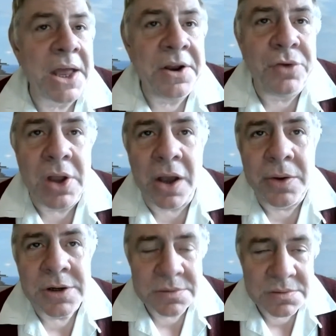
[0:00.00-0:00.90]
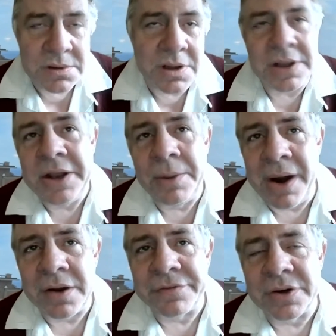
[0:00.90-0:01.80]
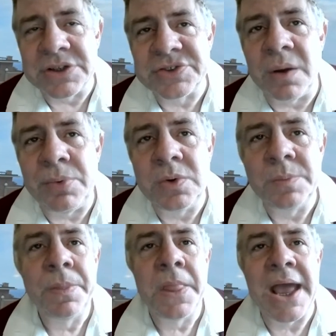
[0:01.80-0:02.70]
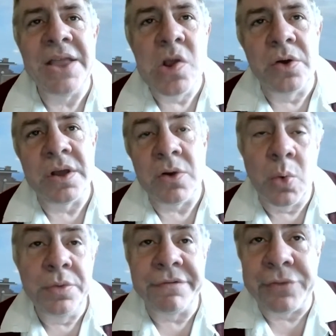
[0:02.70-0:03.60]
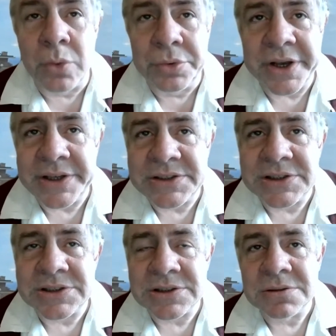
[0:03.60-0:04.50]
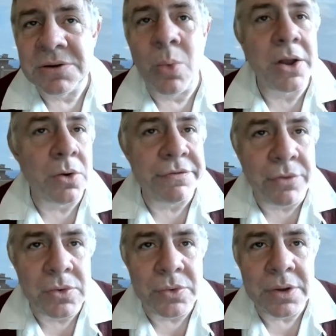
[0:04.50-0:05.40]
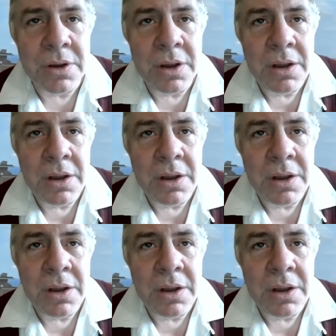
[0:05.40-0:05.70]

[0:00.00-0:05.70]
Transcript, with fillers: And if you go in America, for example, and you look at all the fraud cases, white collar fraud,